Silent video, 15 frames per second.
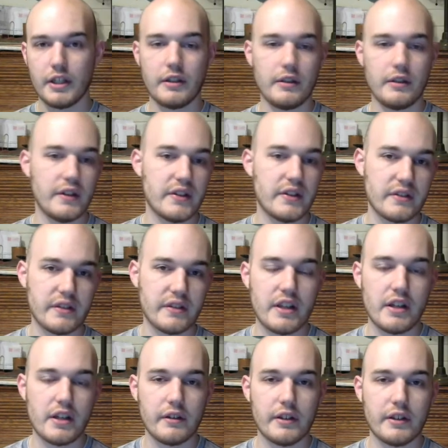you instantly
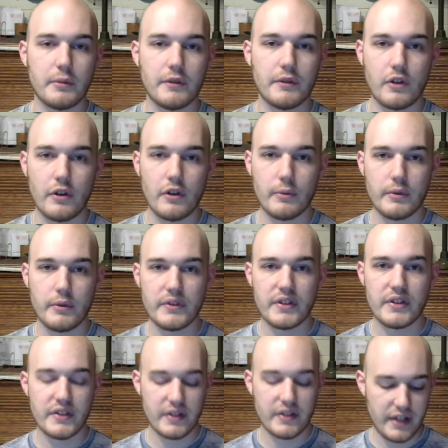heal him of all the wounds
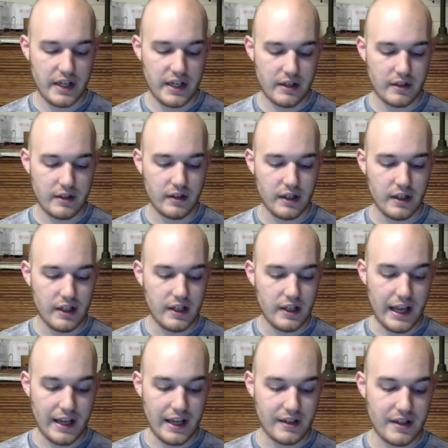he's taken,
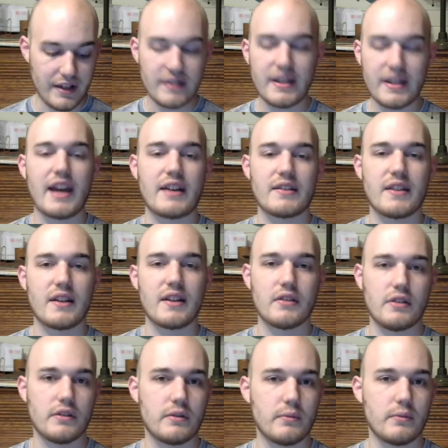and his axe that
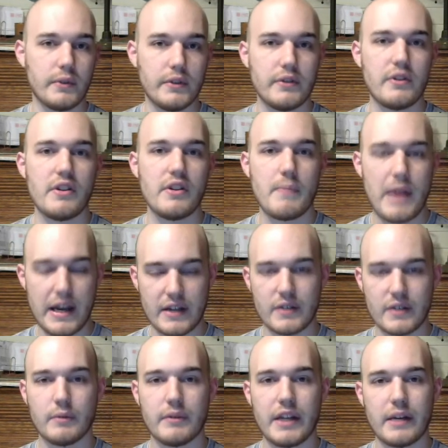turn will do the
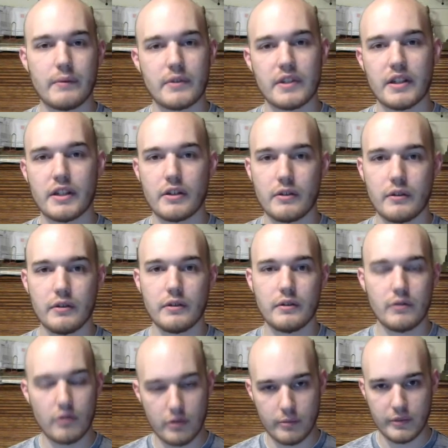maximum damage that it could
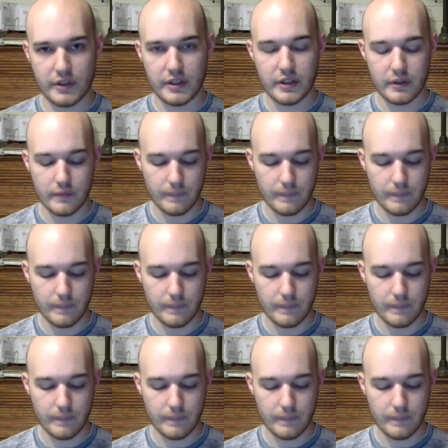normally do.